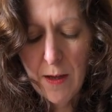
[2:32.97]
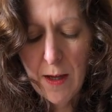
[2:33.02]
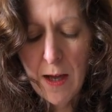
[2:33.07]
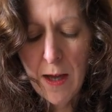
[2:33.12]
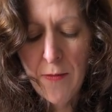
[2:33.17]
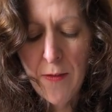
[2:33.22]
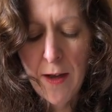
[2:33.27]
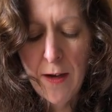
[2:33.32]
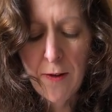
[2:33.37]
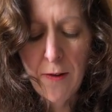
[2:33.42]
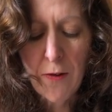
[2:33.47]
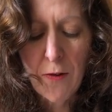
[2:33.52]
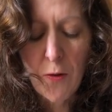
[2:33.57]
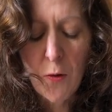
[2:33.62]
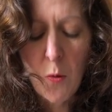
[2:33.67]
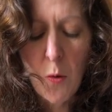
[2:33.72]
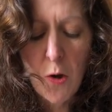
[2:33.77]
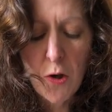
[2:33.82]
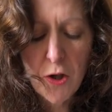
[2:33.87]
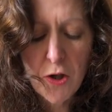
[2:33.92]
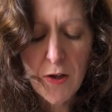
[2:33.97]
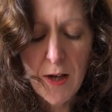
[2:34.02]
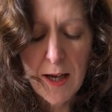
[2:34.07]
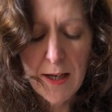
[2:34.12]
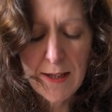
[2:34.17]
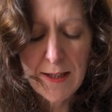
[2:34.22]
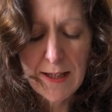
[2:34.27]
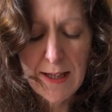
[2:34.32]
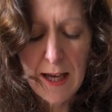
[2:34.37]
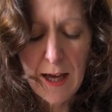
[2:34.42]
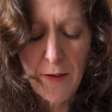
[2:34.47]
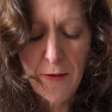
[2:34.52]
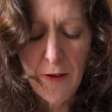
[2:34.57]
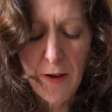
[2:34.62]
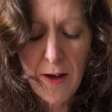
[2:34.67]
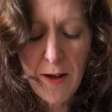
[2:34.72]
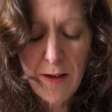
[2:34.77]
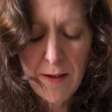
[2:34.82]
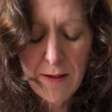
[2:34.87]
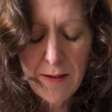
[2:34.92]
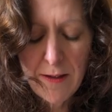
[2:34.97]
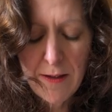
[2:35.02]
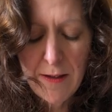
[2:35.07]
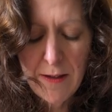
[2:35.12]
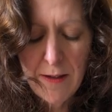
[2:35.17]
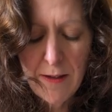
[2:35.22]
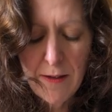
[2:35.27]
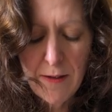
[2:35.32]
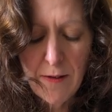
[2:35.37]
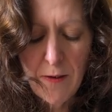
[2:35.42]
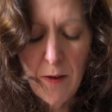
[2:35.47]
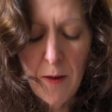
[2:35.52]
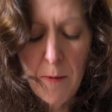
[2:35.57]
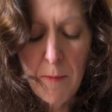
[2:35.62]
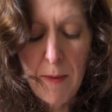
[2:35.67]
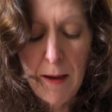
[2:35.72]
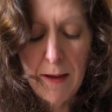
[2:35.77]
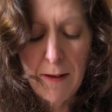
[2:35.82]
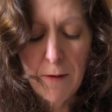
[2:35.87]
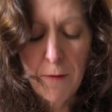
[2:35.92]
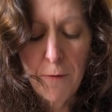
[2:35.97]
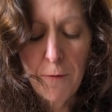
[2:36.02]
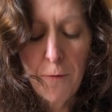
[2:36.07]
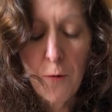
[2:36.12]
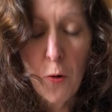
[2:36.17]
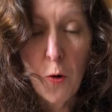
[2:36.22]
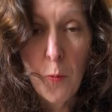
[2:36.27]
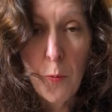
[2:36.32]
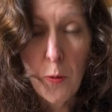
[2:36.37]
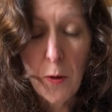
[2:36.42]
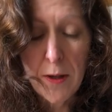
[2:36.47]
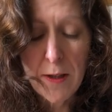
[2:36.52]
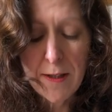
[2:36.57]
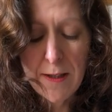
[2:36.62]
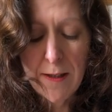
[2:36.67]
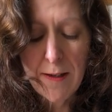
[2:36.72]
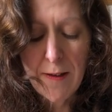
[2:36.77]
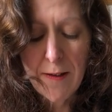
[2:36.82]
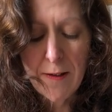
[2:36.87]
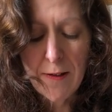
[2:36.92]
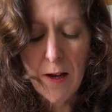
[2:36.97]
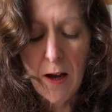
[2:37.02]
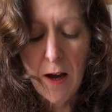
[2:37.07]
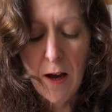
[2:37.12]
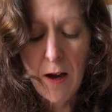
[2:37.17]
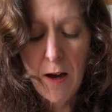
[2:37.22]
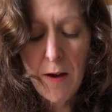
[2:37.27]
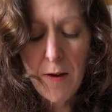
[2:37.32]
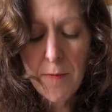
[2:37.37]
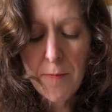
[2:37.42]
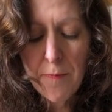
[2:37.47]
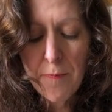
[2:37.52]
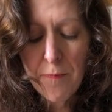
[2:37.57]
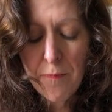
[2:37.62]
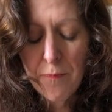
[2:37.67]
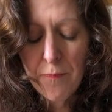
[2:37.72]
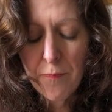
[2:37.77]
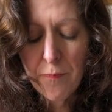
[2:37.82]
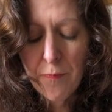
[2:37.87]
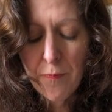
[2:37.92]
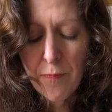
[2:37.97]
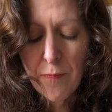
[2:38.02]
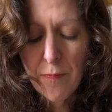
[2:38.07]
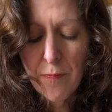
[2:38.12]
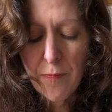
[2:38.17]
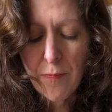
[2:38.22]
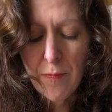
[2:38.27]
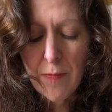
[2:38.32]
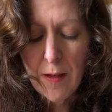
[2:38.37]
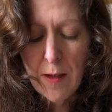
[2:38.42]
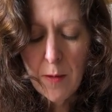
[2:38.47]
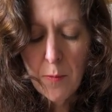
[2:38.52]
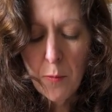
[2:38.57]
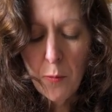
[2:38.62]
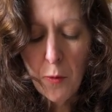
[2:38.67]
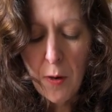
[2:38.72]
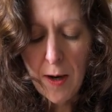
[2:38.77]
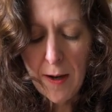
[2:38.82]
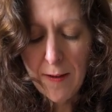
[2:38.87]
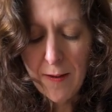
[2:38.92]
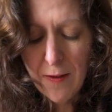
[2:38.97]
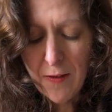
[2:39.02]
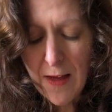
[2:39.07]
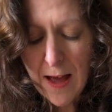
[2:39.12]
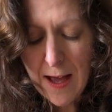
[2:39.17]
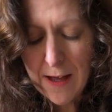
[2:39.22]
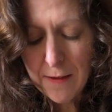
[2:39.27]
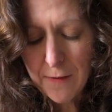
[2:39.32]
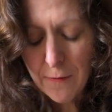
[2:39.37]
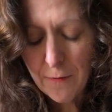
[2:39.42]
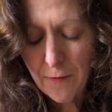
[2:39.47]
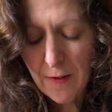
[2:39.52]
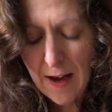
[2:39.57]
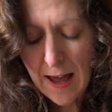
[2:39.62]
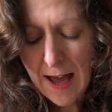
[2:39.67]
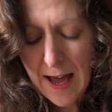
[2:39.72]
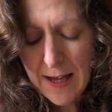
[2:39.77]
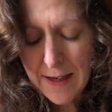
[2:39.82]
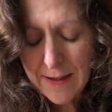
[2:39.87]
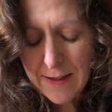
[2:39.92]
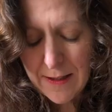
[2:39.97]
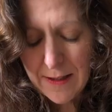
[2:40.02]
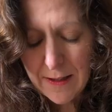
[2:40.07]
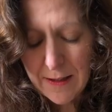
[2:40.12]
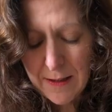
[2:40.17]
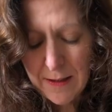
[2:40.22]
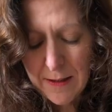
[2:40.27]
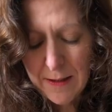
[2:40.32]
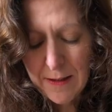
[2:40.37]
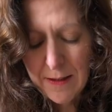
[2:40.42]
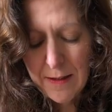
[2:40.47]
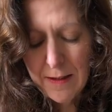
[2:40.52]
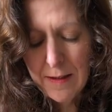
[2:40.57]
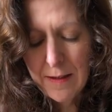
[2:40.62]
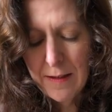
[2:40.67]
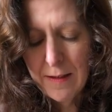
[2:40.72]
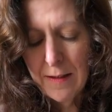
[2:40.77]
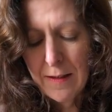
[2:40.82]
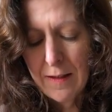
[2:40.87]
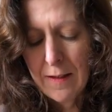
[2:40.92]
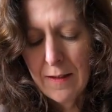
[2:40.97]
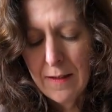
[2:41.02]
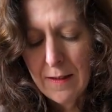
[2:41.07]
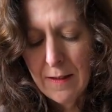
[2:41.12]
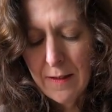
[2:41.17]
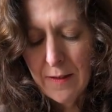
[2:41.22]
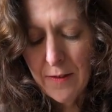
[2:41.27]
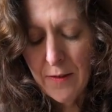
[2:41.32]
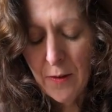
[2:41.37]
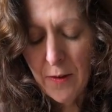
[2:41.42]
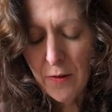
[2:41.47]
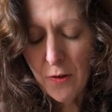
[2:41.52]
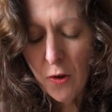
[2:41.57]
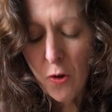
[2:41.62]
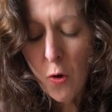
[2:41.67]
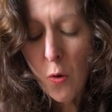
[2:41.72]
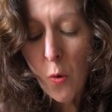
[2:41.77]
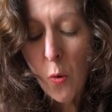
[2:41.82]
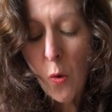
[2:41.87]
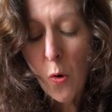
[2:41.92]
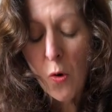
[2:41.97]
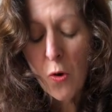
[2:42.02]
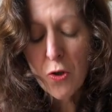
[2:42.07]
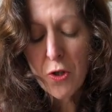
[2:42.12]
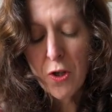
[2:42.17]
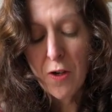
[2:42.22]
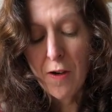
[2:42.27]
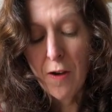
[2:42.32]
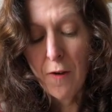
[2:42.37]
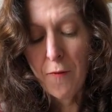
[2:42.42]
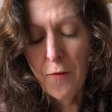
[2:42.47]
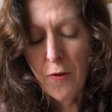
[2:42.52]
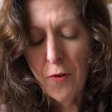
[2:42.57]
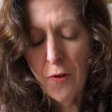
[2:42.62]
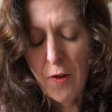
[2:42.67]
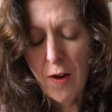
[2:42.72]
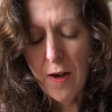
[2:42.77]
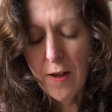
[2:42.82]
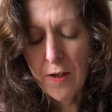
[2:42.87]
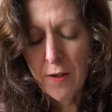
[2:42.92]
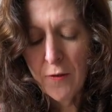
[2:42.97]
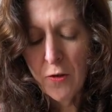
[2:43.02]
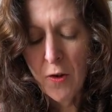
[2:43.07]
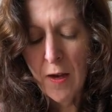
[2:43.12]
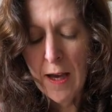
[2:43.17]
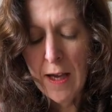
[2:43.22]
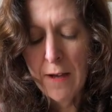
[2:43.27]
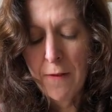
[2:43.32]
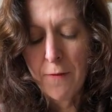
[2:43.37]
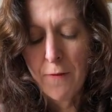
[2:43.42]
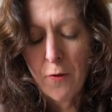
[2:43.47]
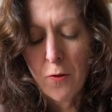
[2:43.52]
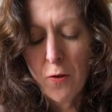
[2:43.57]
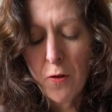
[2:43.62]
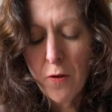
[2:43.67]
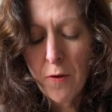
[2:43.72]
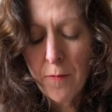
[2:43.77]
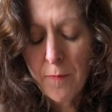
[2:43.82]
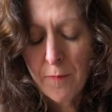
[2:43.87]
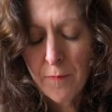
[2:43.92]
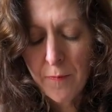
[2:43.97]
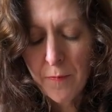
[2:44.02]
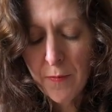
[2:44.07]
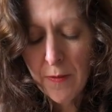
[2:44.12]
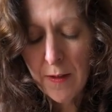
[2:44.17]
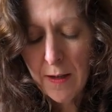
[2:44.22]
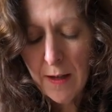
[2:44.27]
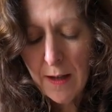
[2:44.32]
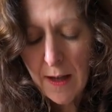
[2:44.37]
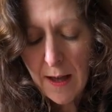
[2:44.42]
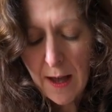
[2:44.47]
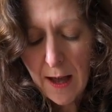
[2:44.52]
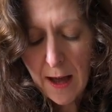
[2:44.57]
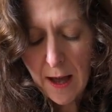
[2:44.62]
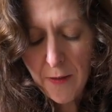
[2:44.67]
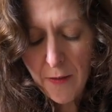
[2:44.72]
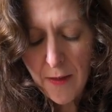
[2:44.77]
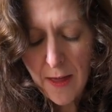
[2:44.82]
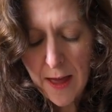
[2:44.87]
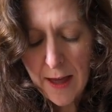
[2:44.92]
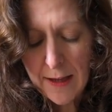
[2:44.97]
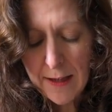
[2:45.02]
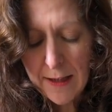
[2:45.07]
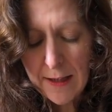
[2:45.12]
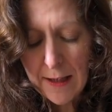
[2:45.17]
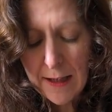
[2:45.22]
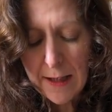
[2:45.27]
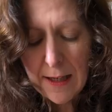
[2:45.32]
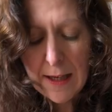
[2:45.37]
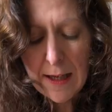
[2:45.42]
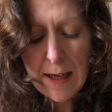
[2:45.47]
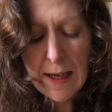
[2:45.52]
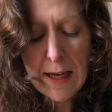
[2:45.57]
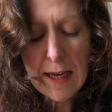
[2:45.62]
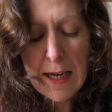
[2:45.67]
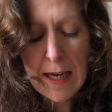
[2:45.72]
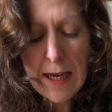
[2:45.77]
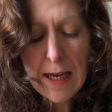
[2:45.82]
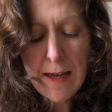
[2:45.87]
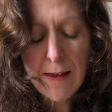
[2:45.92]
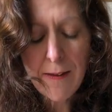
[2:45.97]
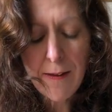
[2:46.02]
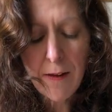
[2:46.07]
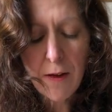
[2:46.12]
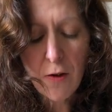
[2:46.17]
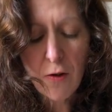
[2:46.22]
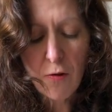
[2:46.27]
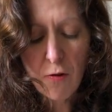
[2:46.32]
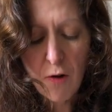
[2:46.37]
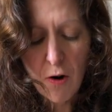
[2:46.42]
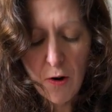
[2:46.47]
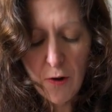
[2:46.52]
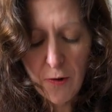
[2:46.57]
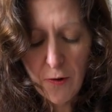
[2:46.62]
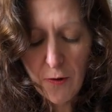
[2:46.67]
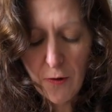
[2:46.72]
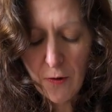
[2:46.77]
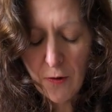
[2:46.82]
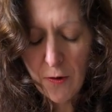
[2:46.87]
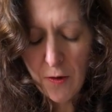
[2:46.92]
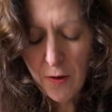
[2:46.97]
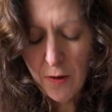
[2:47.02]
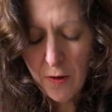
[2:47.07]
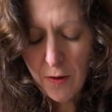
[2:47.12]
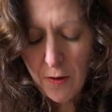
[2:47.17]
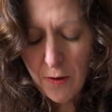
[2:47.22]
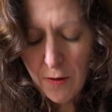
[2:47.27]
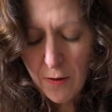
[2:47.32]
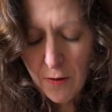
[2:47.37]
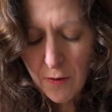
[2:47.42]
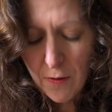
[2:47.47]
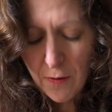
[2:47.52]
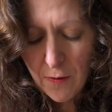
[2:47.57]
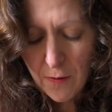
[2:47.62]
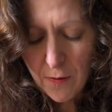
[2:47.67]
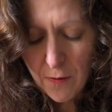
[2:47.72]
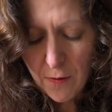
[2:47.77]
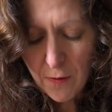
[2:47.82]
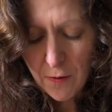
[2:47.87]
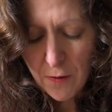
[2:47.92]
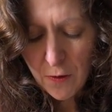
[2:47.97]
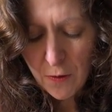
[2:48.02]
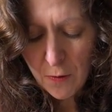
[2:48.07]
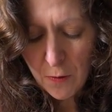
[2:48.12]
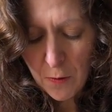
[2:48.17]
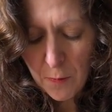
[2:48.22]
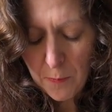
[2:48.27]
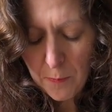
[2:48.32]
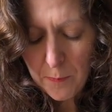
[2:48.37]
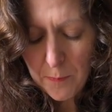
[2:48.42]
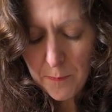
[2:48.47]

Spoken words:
and then squash that together so it makes a 4-pointed star. Press that flat so it's a quarter of the size of your A4, and then ease across your